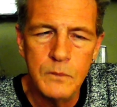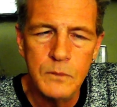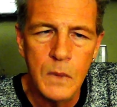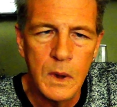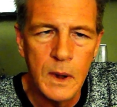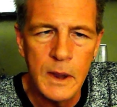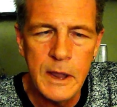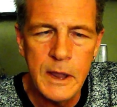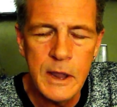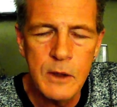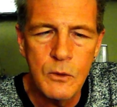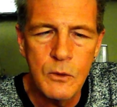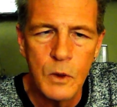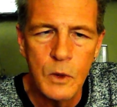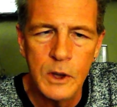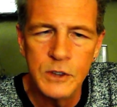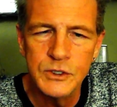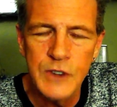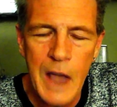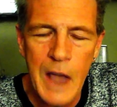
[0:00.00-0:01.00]
leak
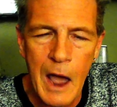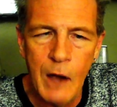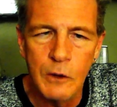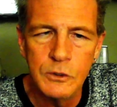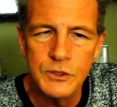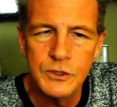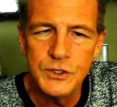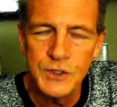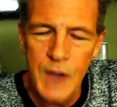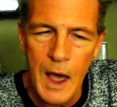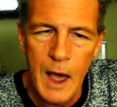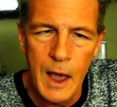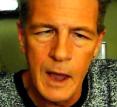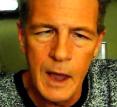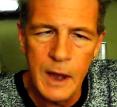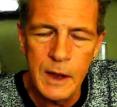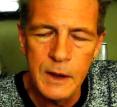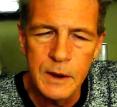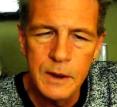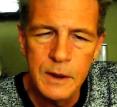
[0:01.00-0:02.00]
was outside.